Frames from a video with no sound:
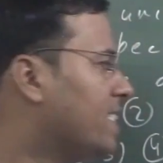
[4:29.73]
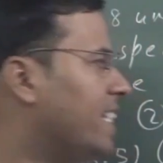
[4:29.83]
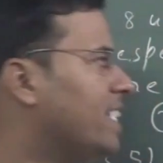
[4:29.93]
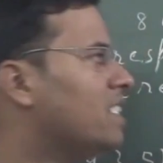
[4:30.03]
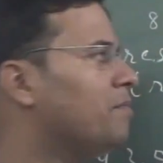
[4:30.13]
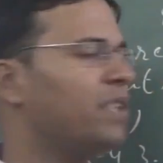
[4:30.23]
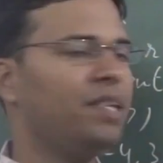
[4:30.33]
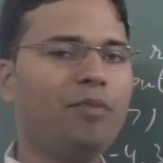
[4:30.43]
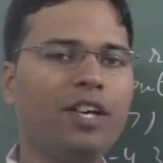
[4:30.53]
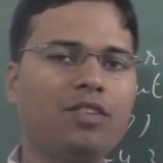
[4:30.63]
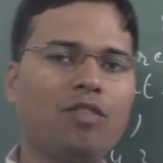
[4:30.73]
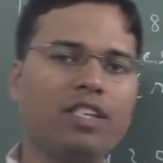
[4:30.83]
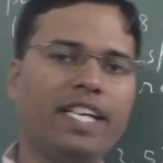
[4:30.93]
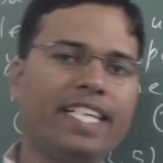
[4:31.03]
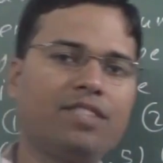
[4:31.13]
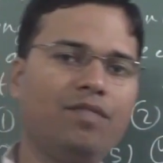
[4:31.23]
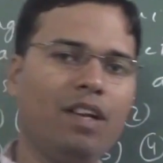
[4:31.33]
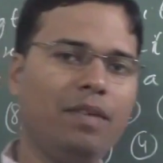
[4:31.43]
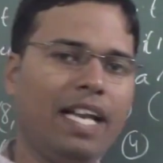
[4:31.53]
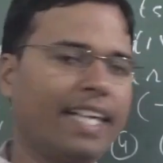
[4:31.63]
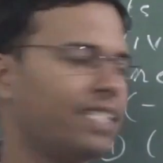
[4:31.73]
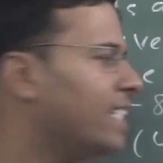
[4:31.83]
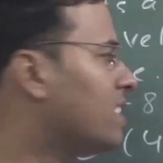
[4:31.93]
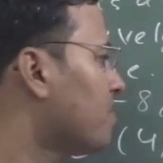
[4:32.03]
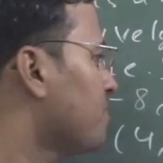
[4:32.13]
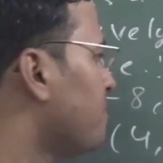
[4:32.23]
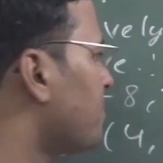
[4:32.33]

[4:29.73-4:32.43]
then the midpoint coordinates will be like this.